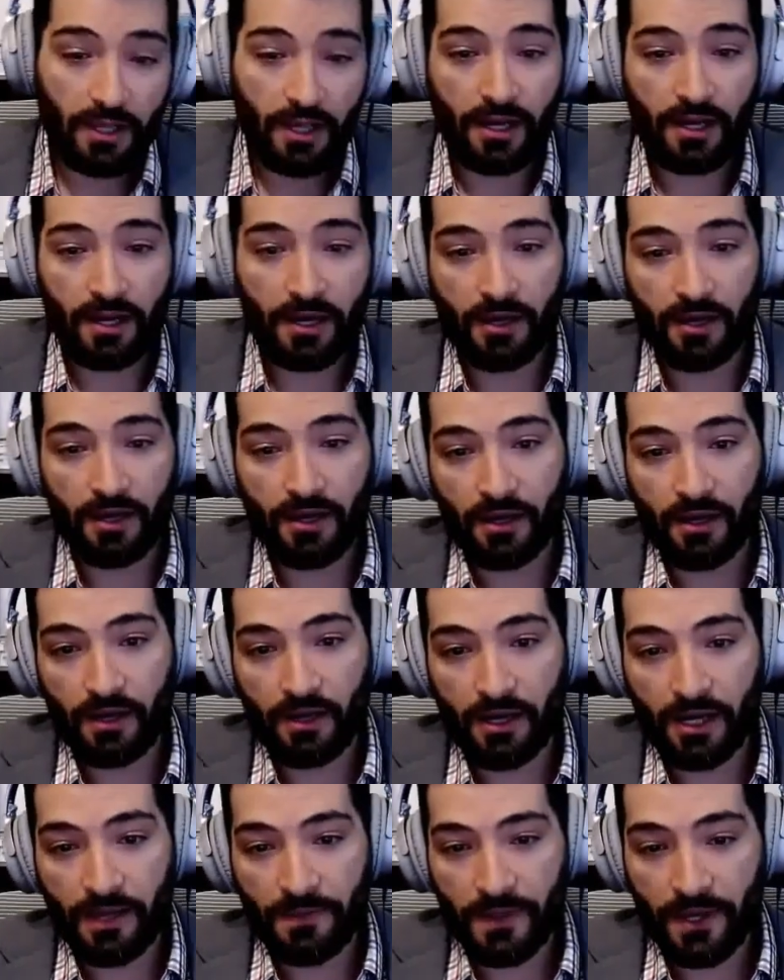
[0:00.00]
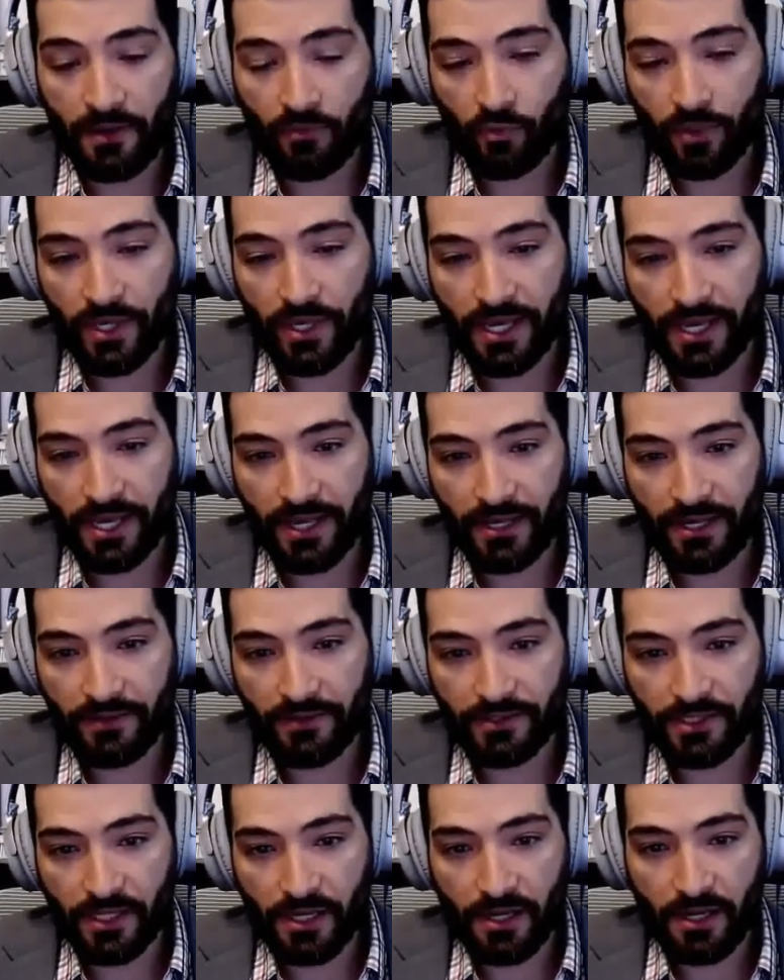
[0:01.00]
And then we
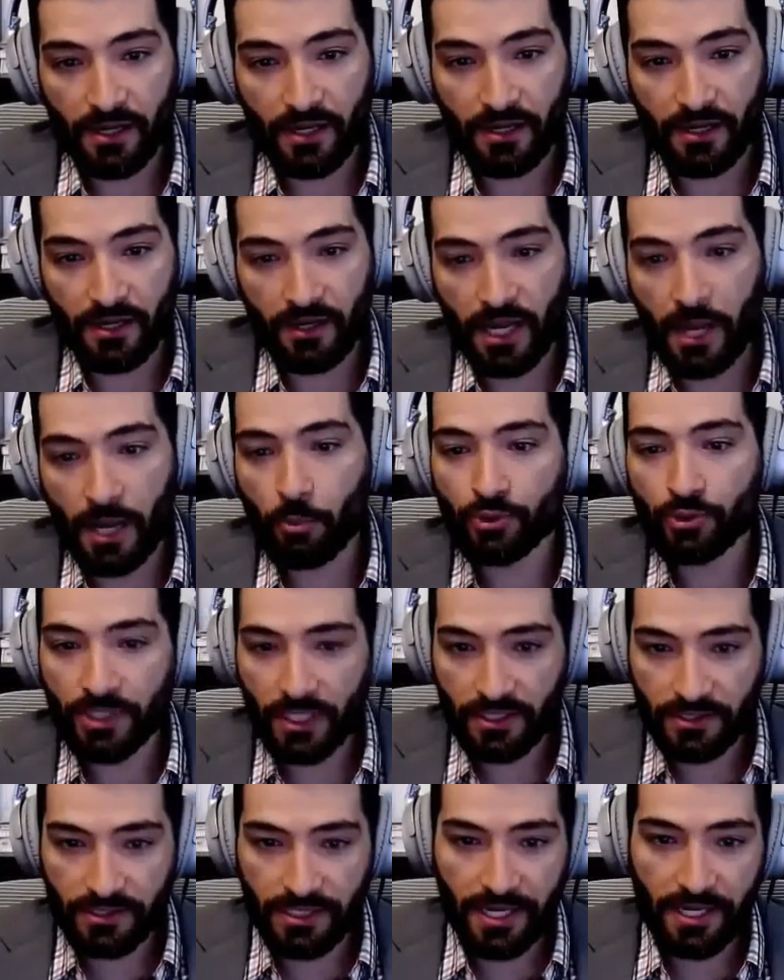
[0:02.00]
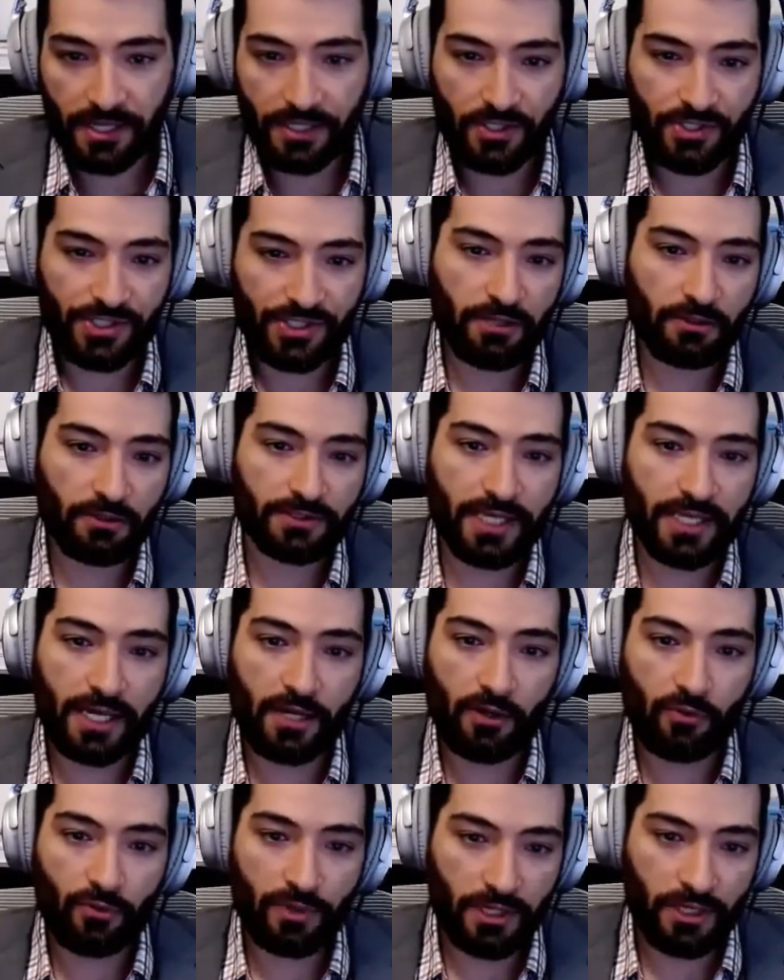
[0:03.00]
had Abu Darda, he settled
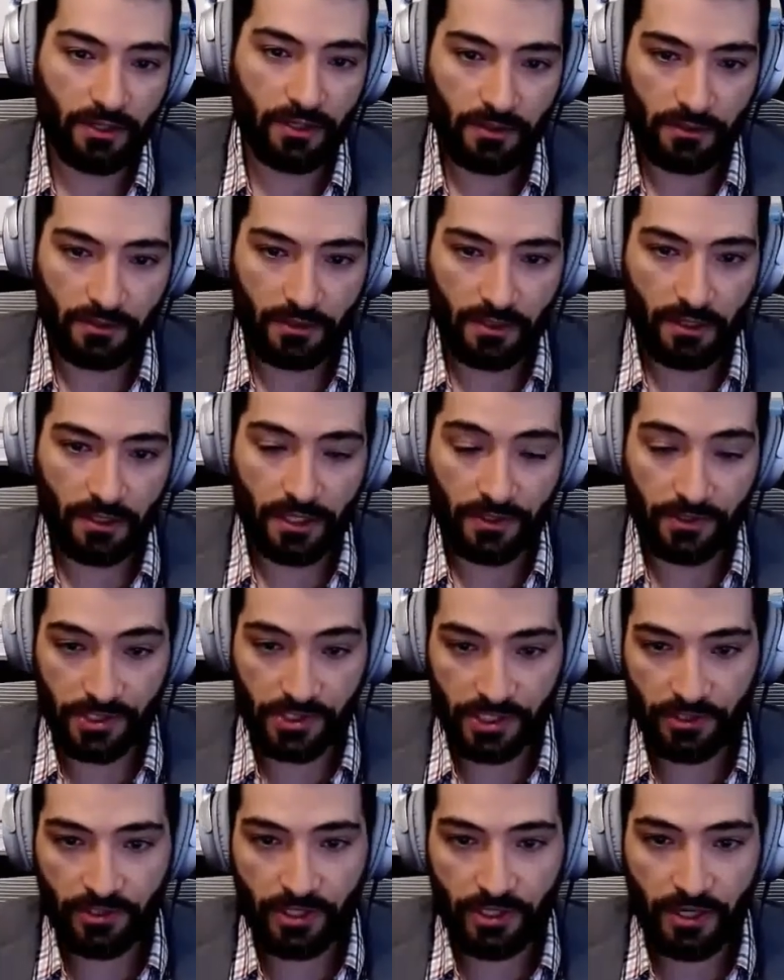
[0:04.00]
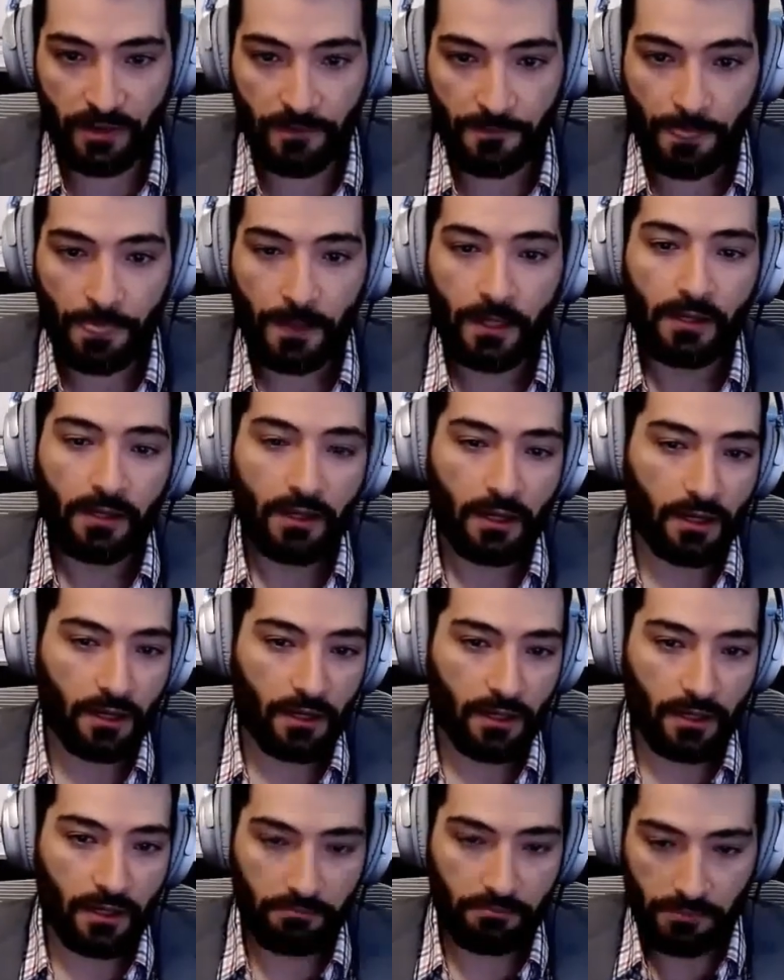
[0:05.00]
down in Syria.
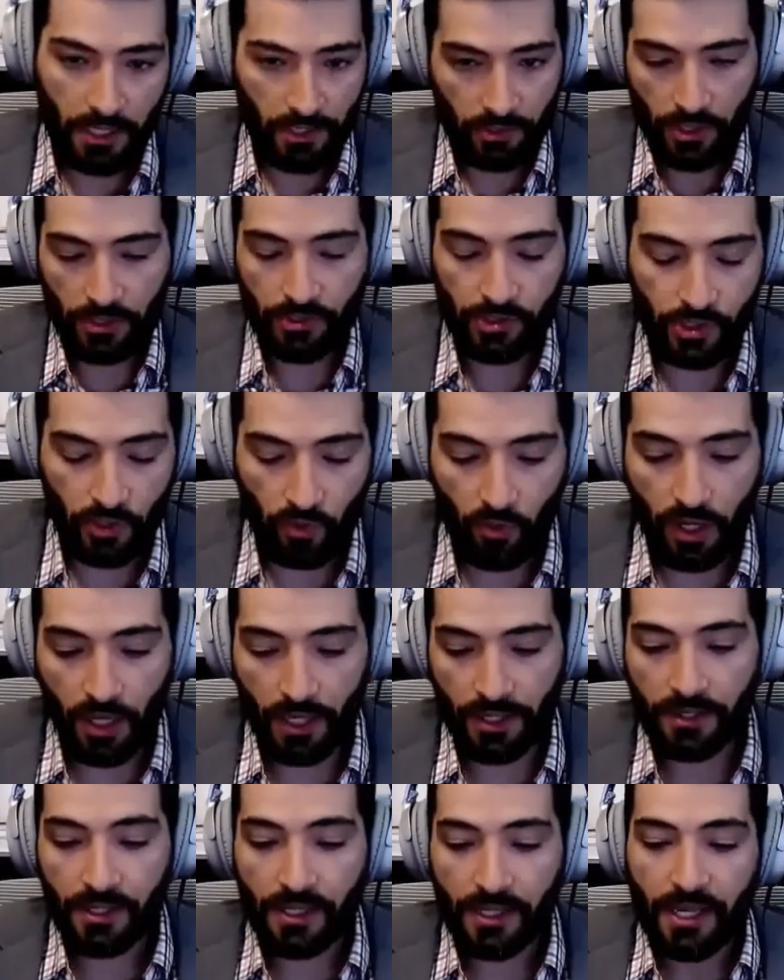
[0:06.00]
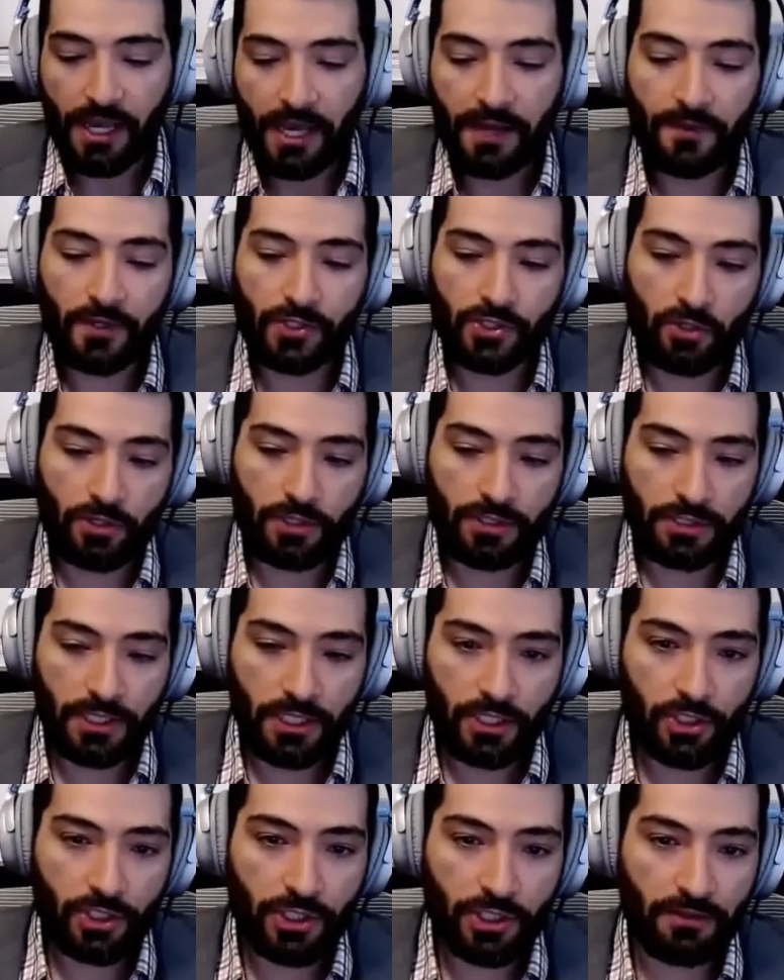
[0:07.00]
And so on, and they started
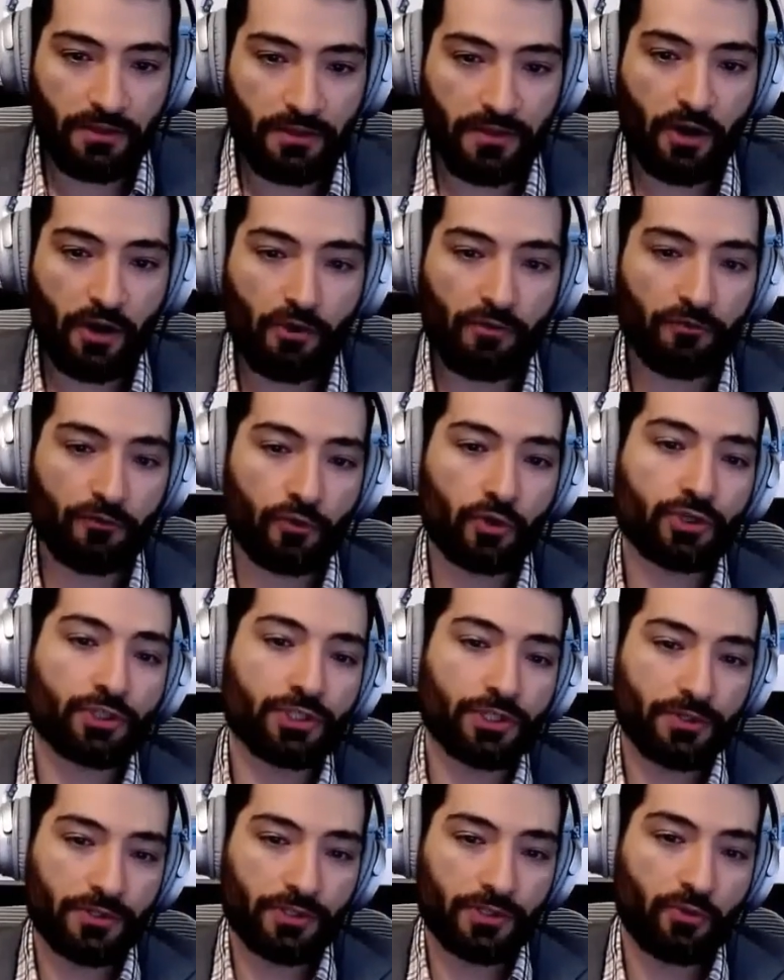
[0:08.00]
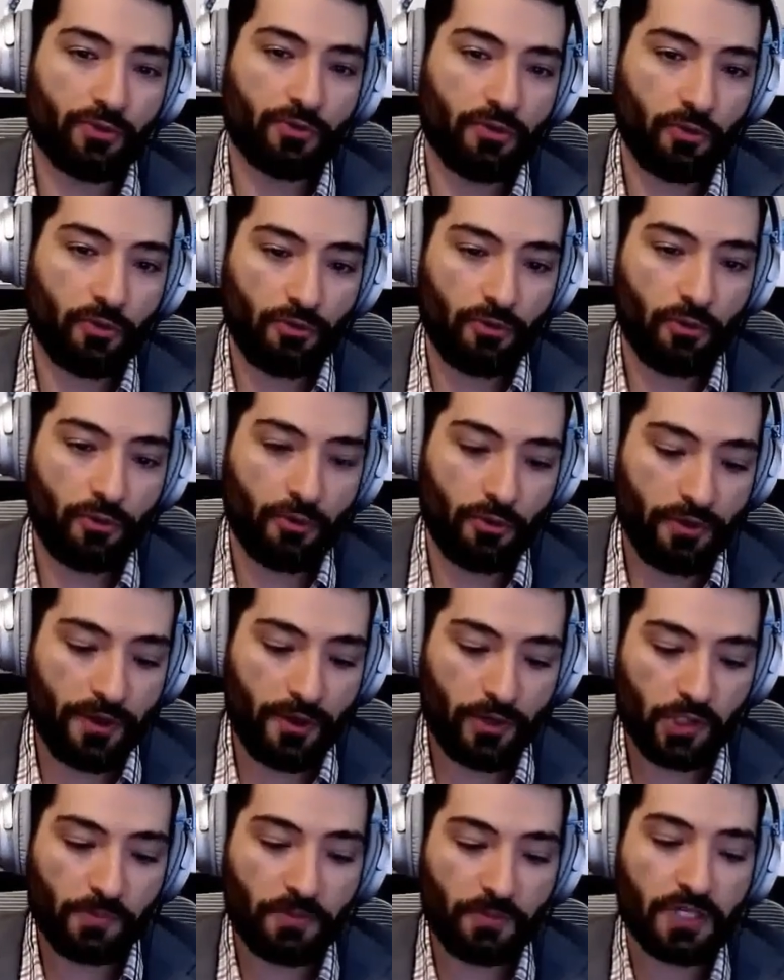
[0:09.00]
teaching their versions or
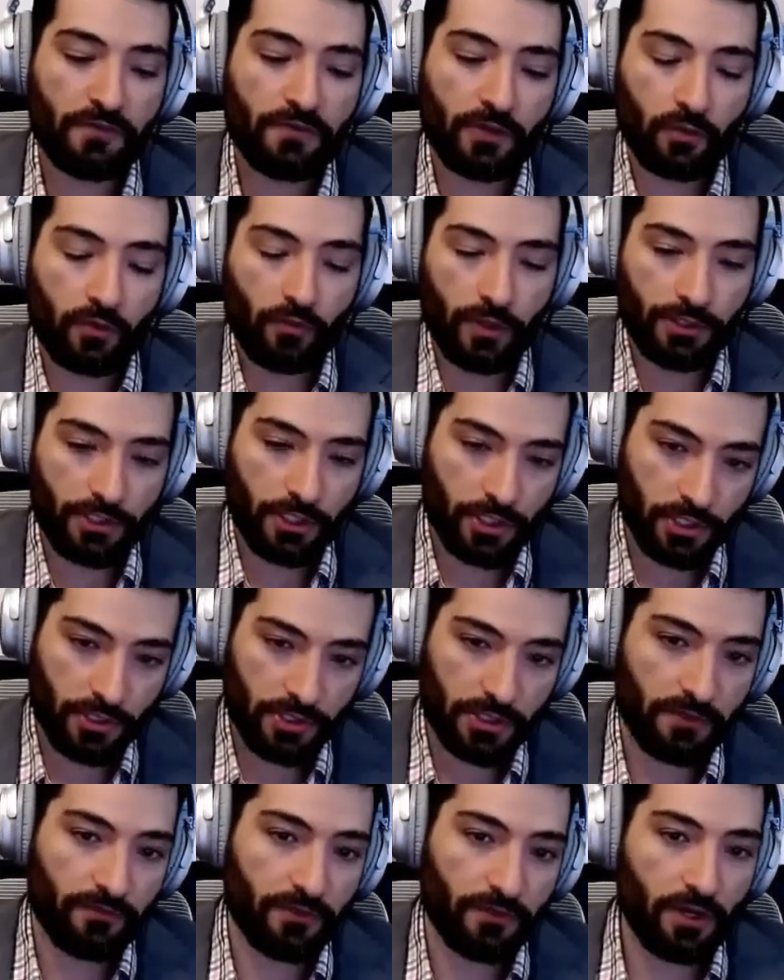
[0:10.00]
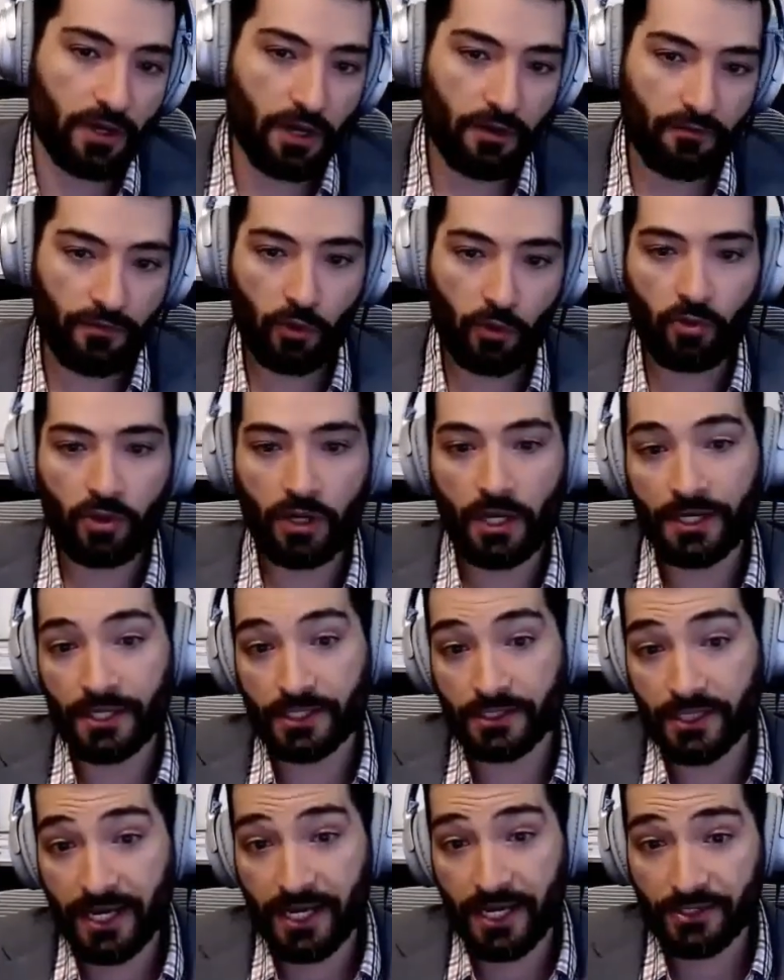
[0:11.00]
their specific renditions of the
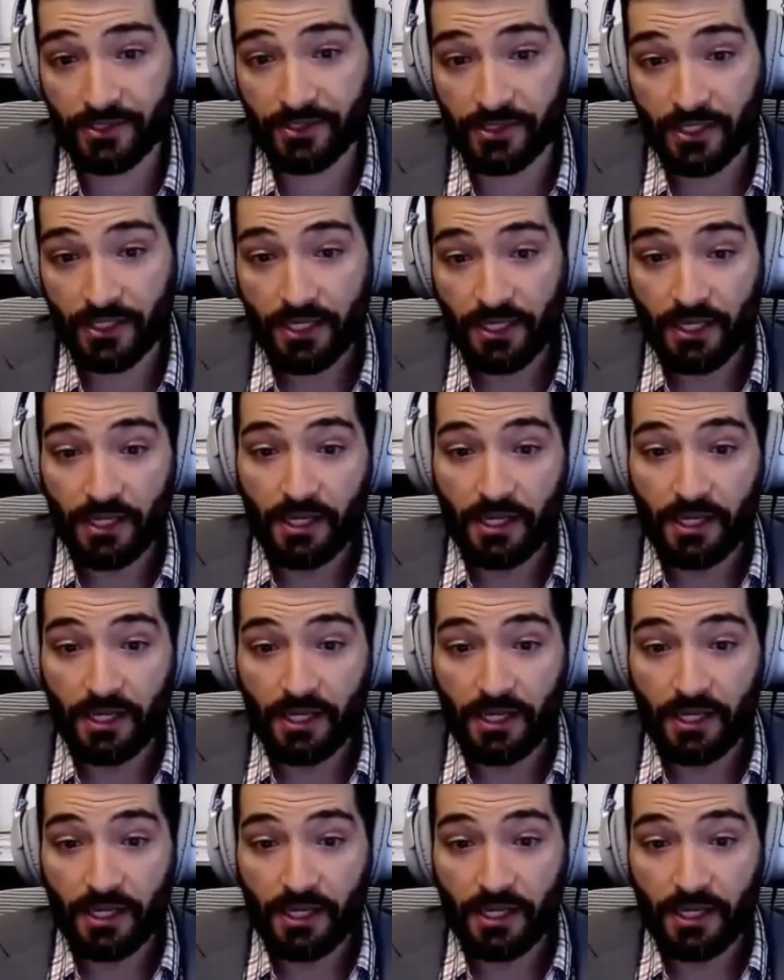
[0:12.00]
Quranic text,